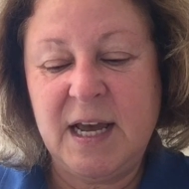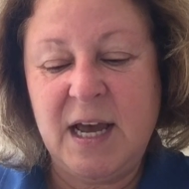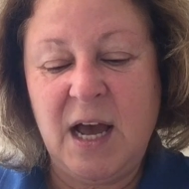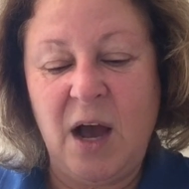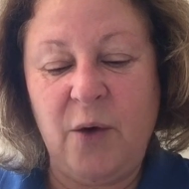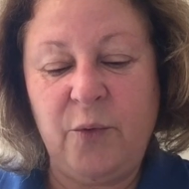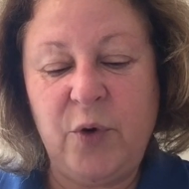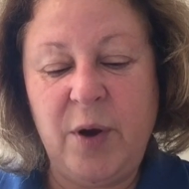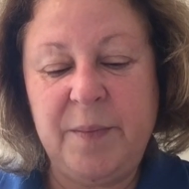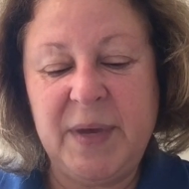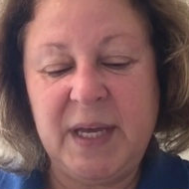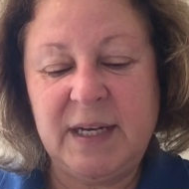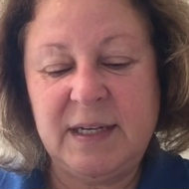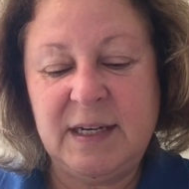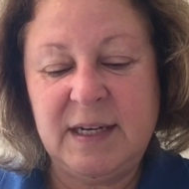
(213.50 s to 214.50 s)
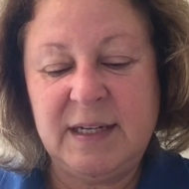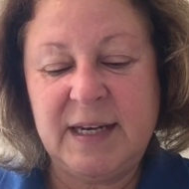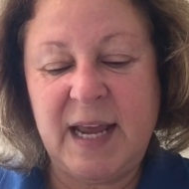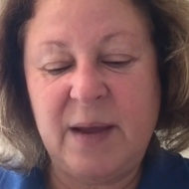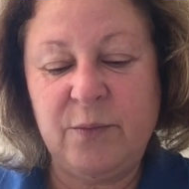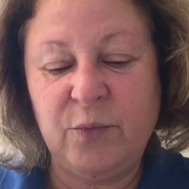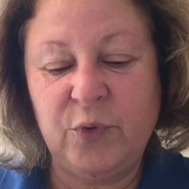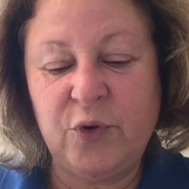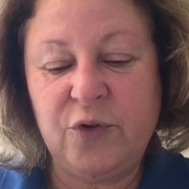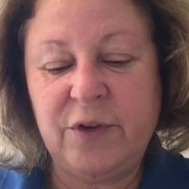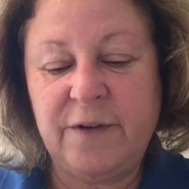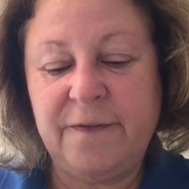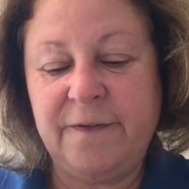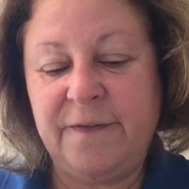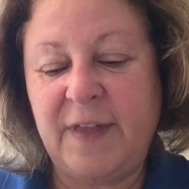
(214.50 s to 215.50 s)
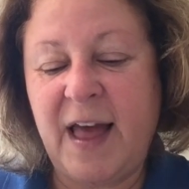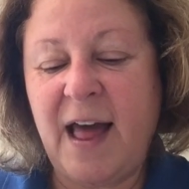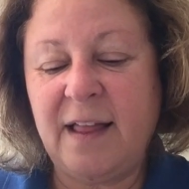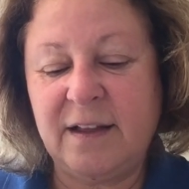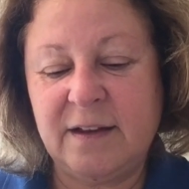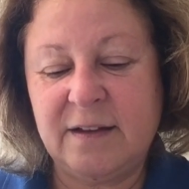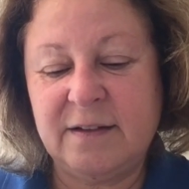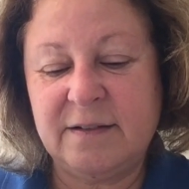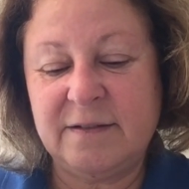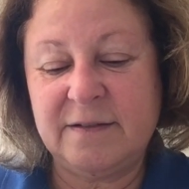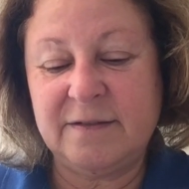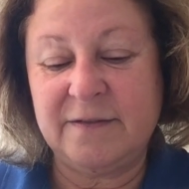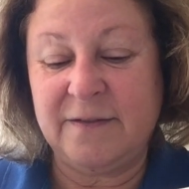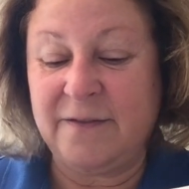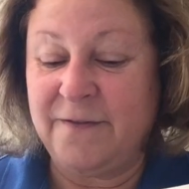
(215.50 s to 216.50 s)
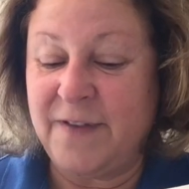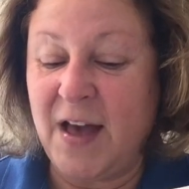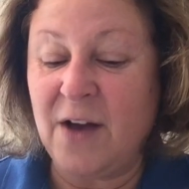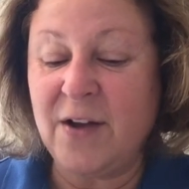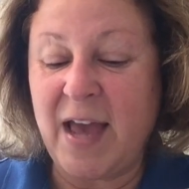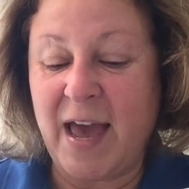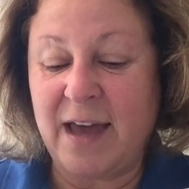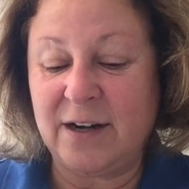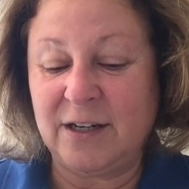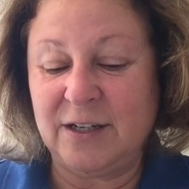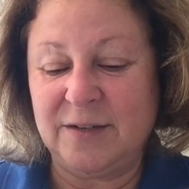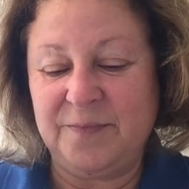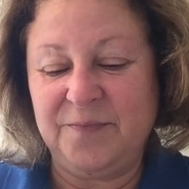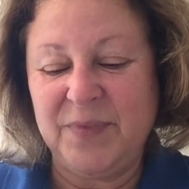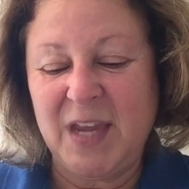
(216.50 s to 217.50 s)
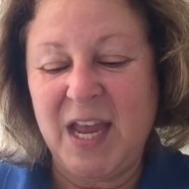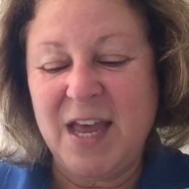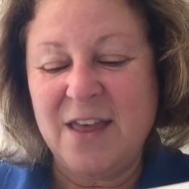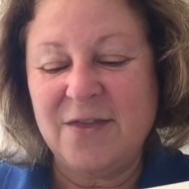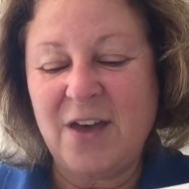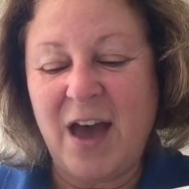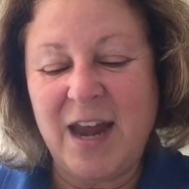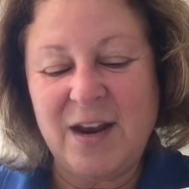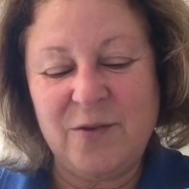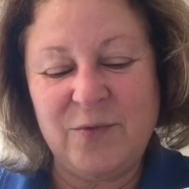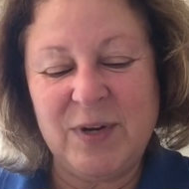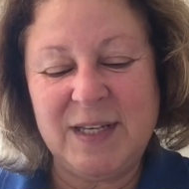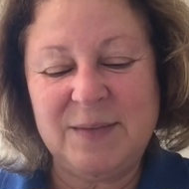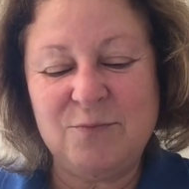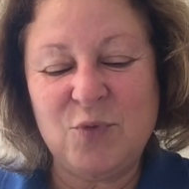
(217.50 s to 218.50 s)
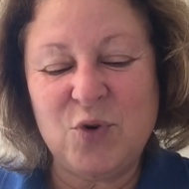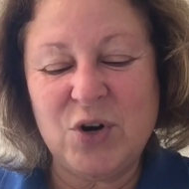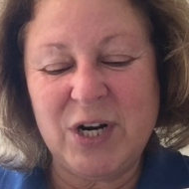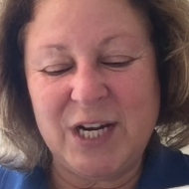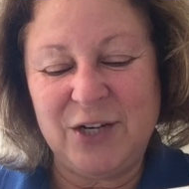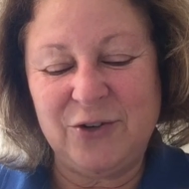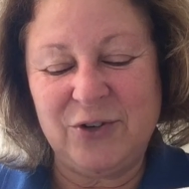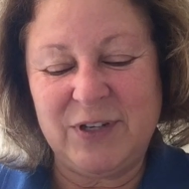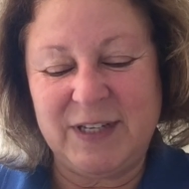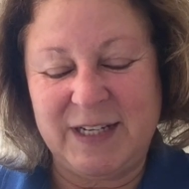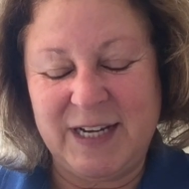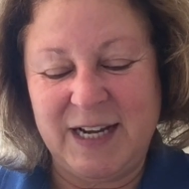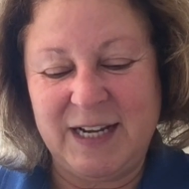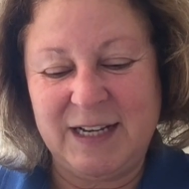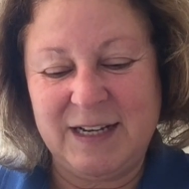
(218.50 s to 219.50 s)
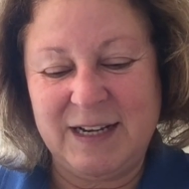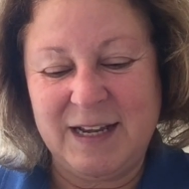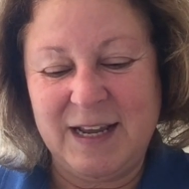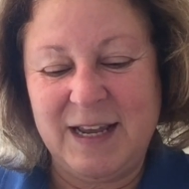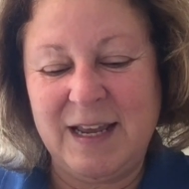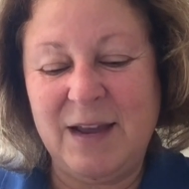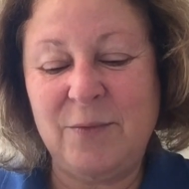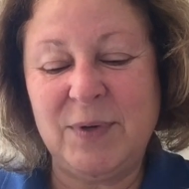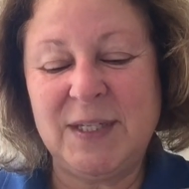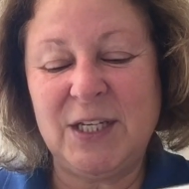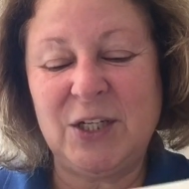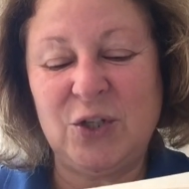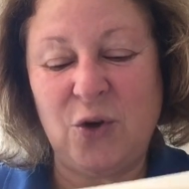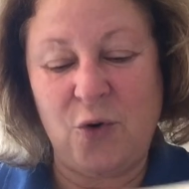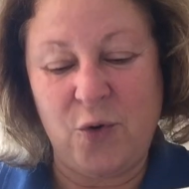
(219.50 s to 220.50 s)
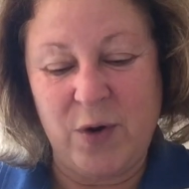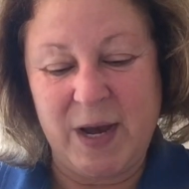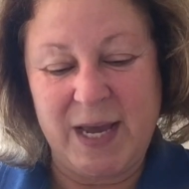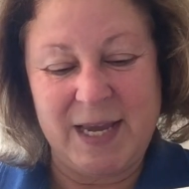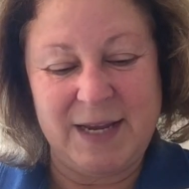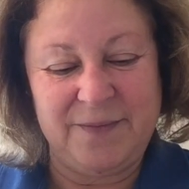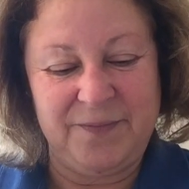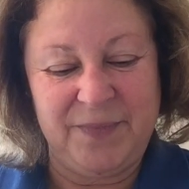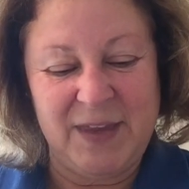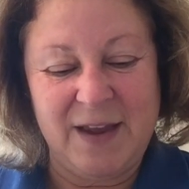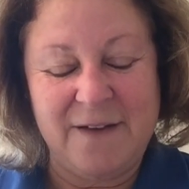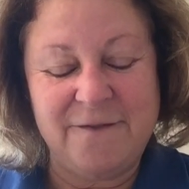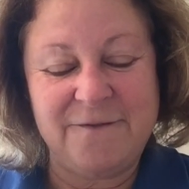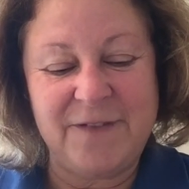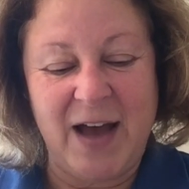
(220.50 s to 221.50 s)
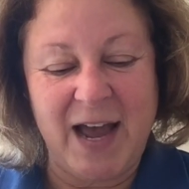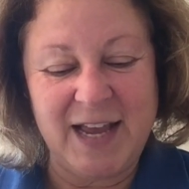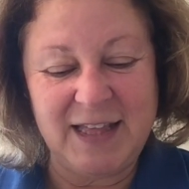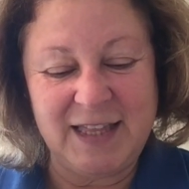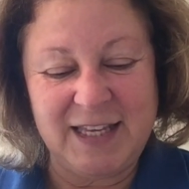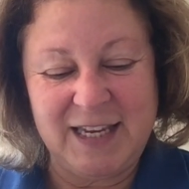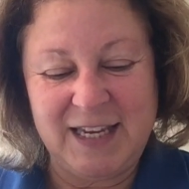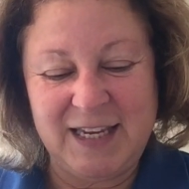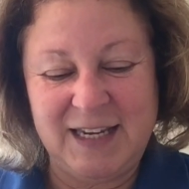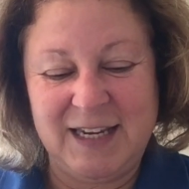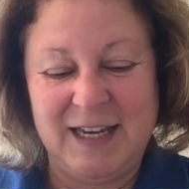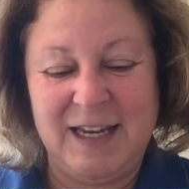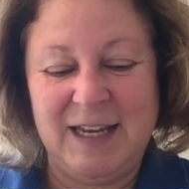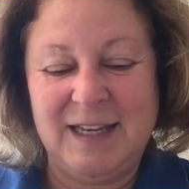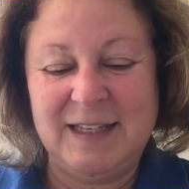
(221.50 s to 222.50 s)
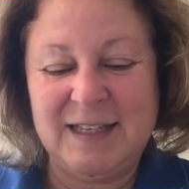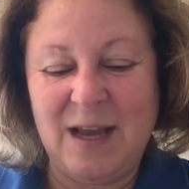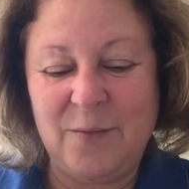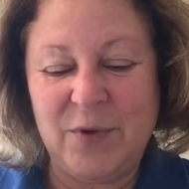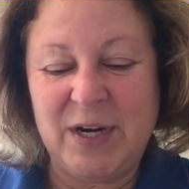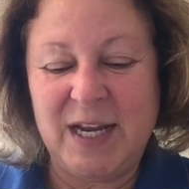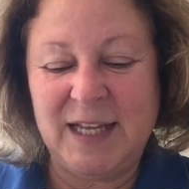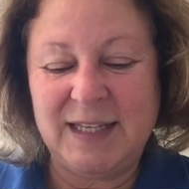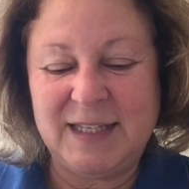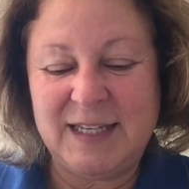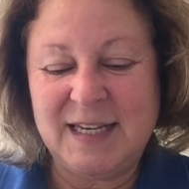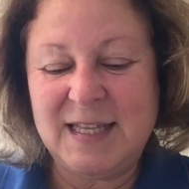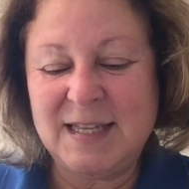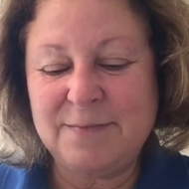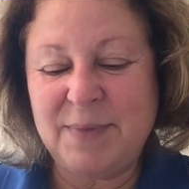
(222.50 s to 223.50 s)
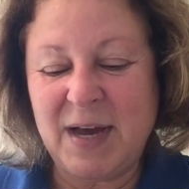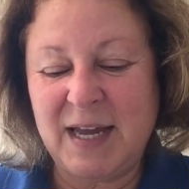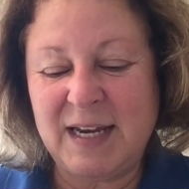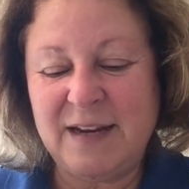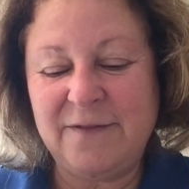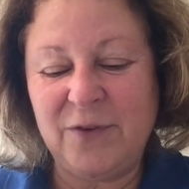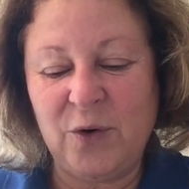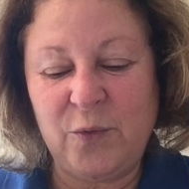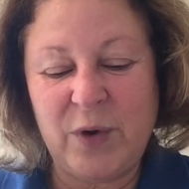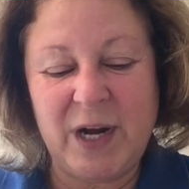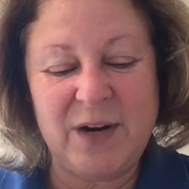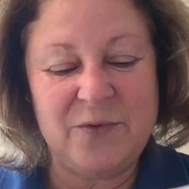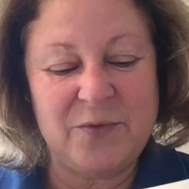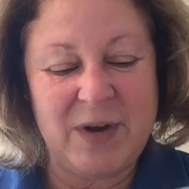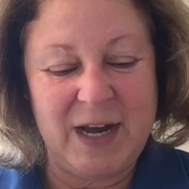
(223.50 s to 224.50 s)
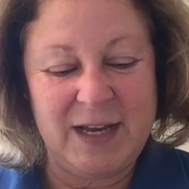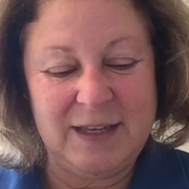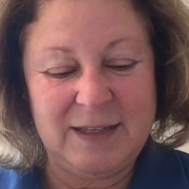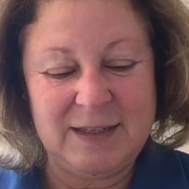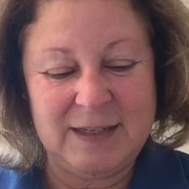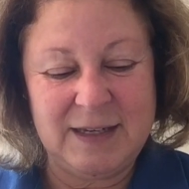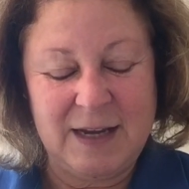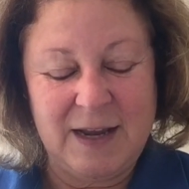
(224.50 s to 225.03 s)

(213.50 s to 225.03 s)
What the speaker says: A woman named Ruth Felgatter thought it was more interesting. It was a toy. Finally, someone had seen the putty for what it was,